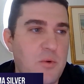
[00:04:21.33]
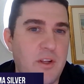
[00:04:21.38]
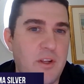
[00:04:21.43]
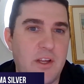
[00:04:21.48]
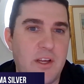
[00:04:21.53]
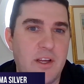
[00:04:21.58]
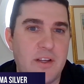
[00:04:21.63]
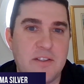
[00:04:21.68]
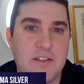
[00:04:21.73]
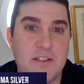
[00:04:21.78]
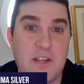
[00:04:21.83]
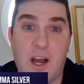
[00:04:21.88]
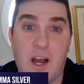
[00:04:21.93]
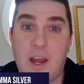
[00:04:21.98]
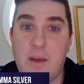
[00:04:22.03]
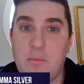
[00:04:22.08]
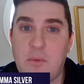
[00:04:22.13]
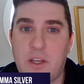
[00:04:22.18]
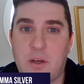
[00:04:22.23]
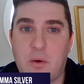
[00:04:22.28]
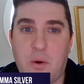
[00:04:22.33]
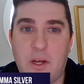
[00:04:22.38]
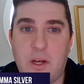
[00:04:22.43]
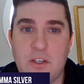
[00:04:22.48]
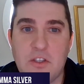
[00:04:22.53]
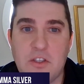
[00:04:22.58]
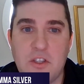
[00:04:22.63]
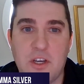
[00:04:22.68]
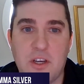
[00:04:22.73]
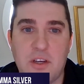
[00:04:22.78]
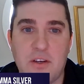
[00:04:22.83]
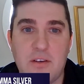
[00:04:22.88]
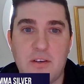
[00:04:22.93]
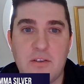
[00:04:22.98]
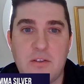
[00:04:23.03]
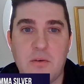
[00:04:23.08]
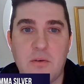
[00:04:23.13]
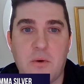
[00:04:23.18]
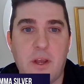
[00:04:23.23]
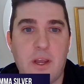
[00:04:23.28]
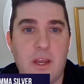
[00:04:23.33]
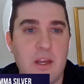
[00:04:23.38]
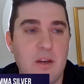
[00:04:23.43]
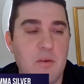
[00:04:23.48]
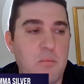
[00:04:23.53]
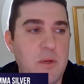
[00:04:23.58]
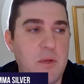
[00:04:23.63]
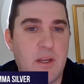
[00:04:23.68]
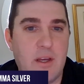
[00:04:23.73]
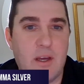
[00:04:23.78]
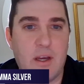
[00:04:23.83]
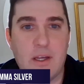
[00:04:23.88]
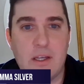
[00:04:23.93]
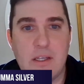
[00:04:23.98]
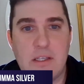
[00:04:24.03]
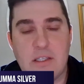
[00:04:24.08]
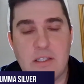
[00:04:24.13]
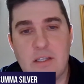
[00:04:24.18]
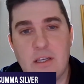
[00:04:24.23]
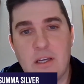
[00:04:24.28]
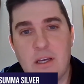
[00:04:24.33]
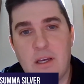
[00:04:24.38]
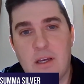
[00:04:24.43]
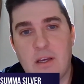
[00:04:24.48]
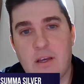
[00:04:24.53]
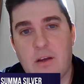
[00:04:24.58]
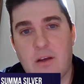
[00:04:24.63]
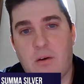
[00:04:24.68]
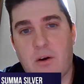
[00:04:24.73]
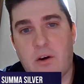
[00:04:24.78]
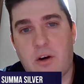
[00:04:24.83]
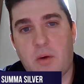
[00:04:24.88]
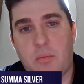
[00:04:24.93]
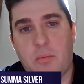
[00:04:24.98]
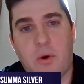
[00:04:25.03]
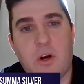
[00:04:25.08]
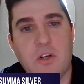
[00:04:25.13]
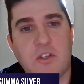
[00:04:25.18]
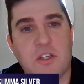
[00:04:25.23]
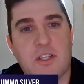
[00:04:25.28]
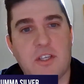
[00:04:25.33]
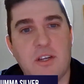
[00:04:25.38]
that's a really timely question, Dwayne, because on our